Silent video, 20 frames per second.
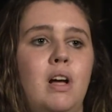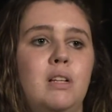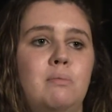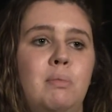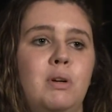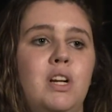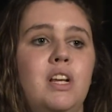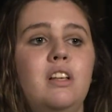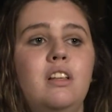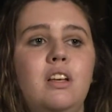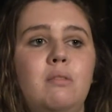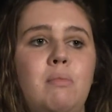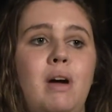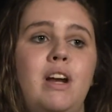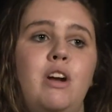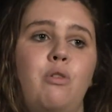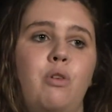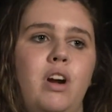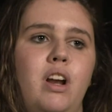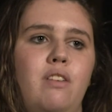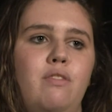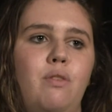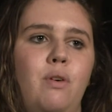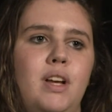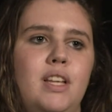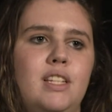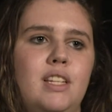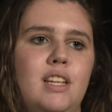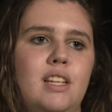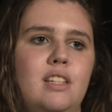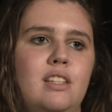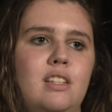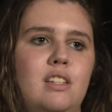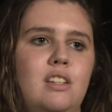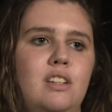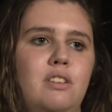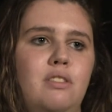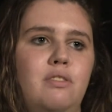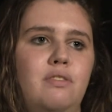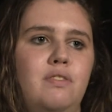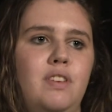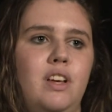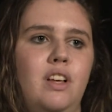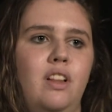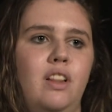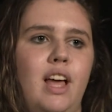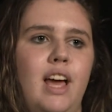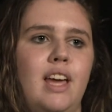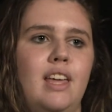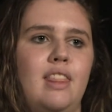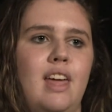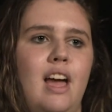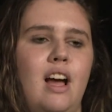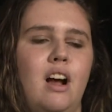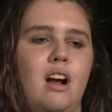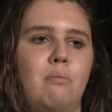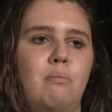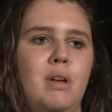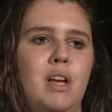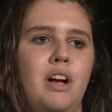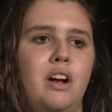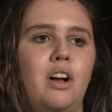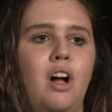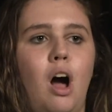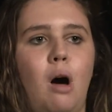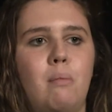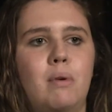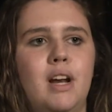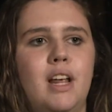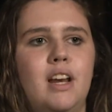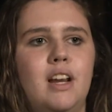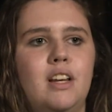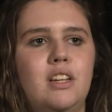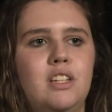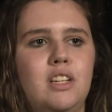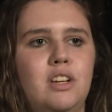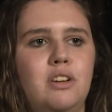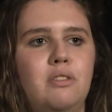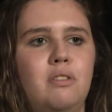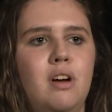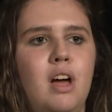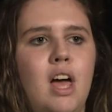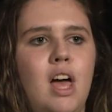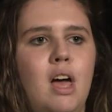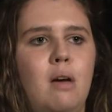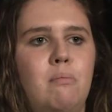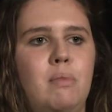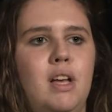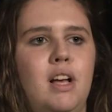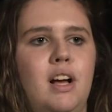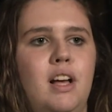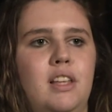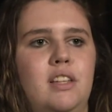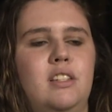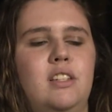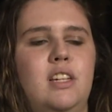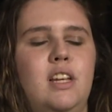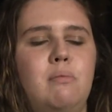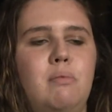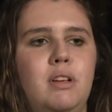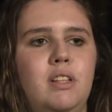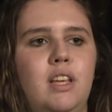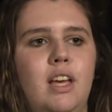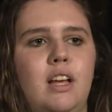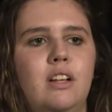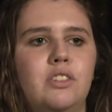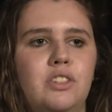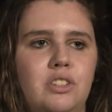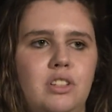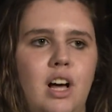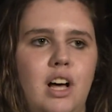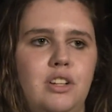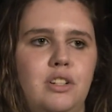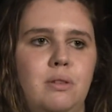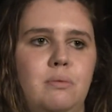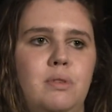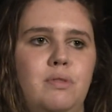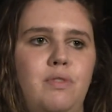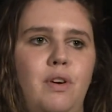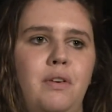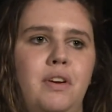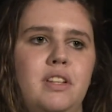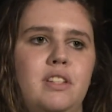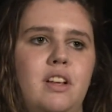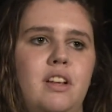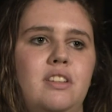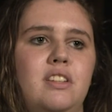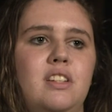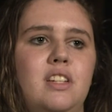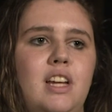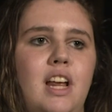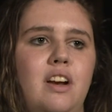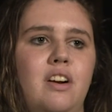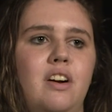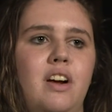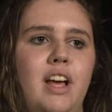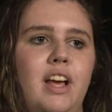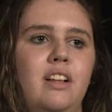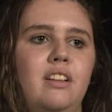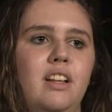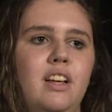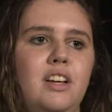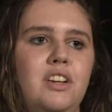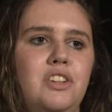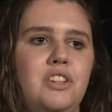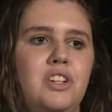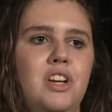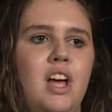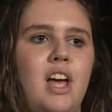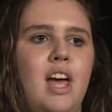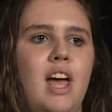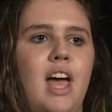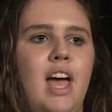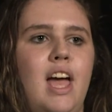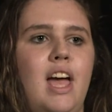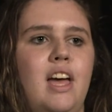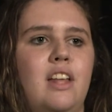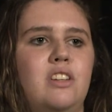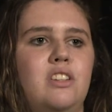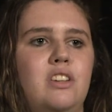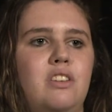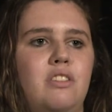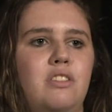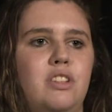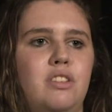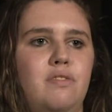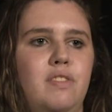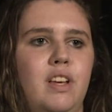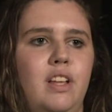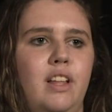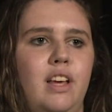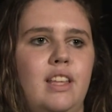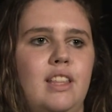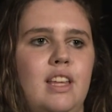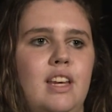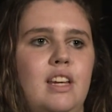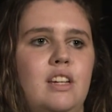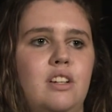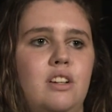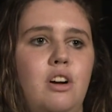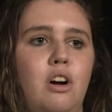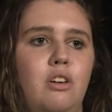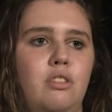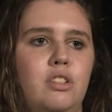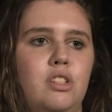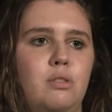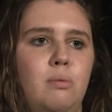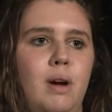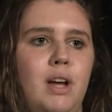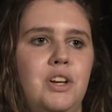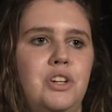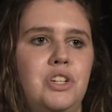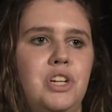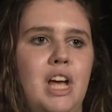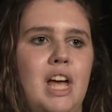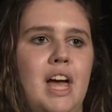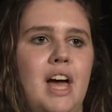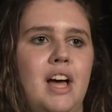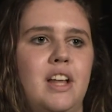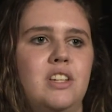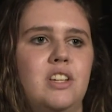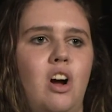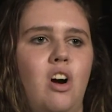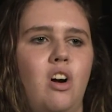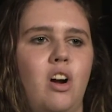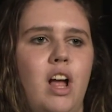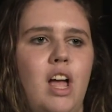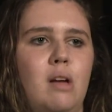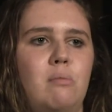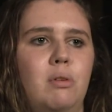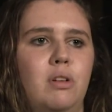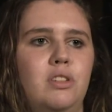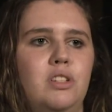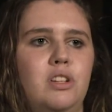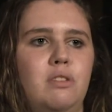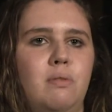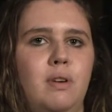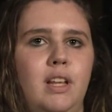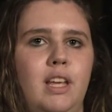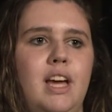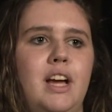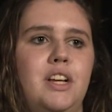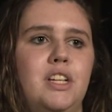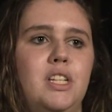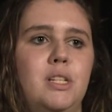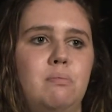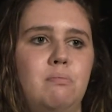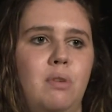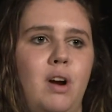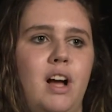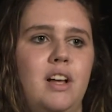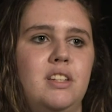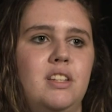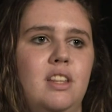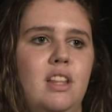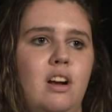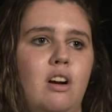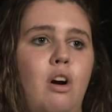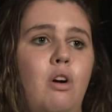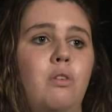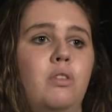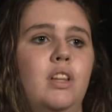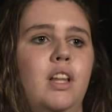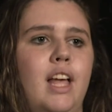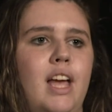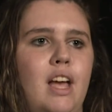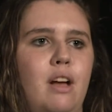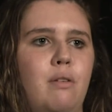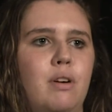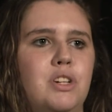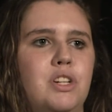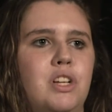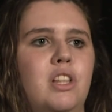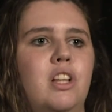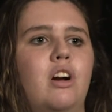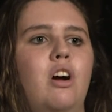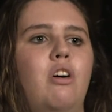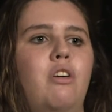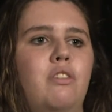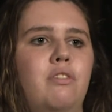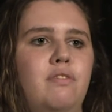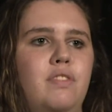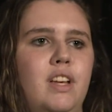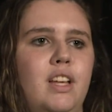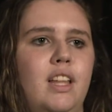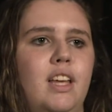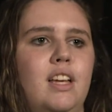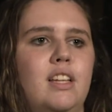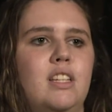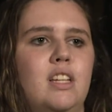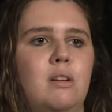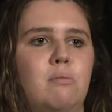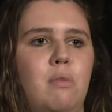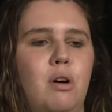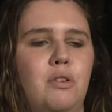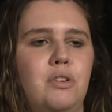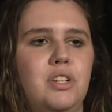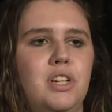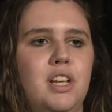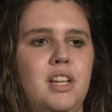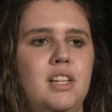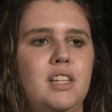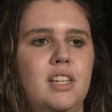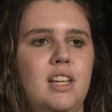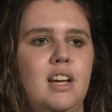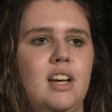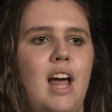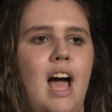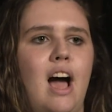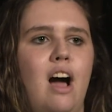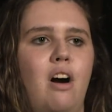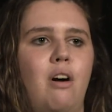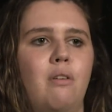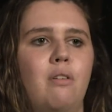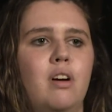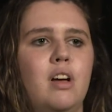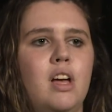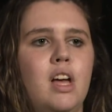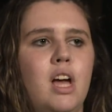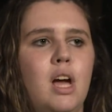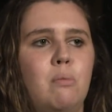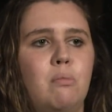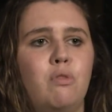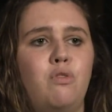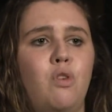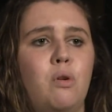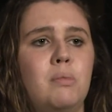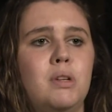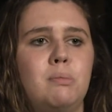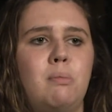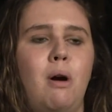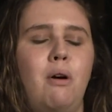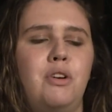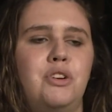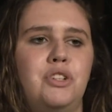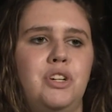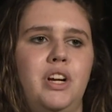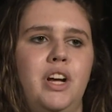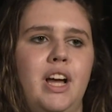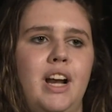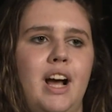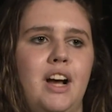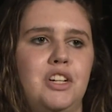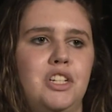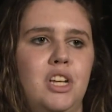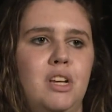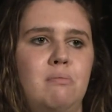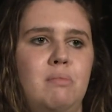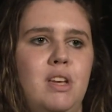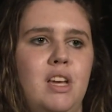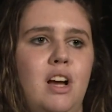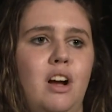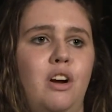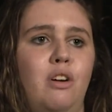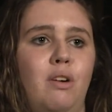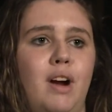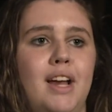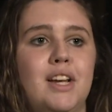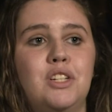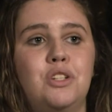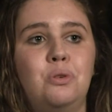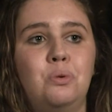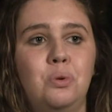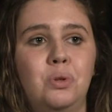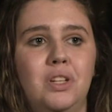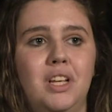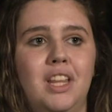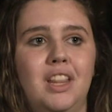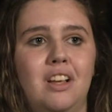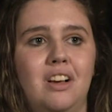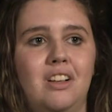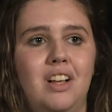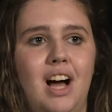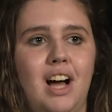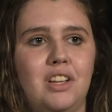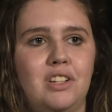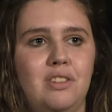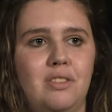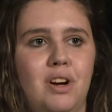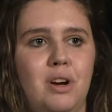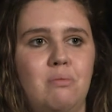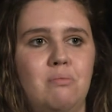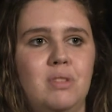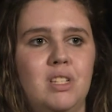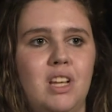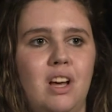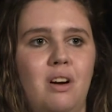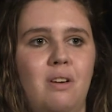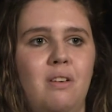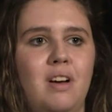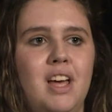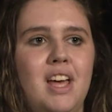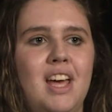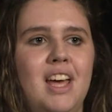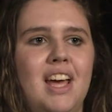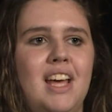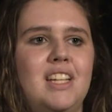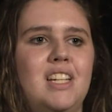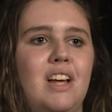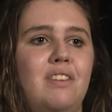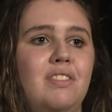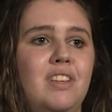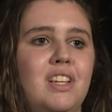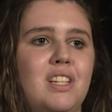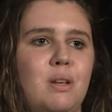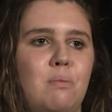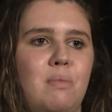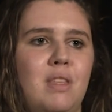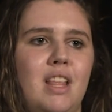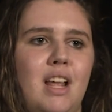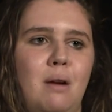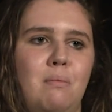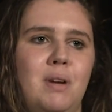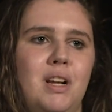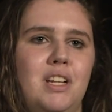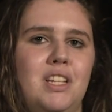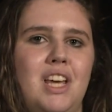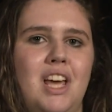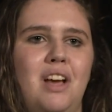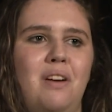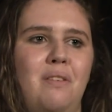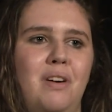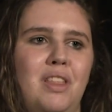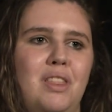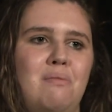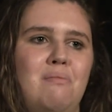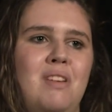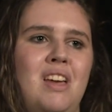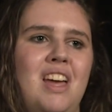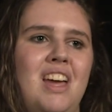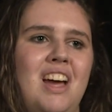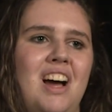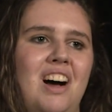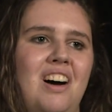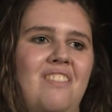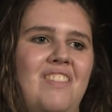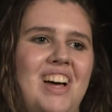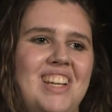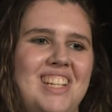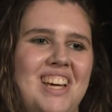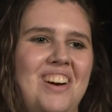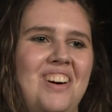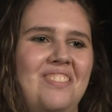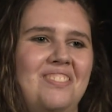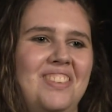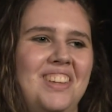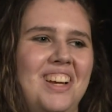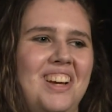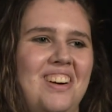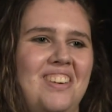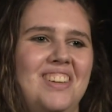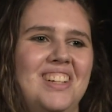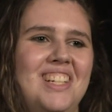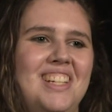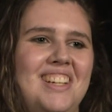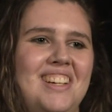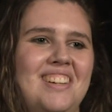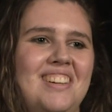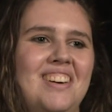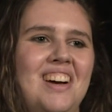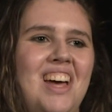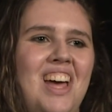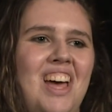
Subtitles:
particularly minority voices to feel like they are being accommodated to, because typically English classrooms focus on standard English and students feel like they need to code switch and aren't able to really express their own language and their own feelings and emotions, and how performance poetry can actually be a great tool in the classroom. So it's definitely something that I'm going to take with me as I hopefully go into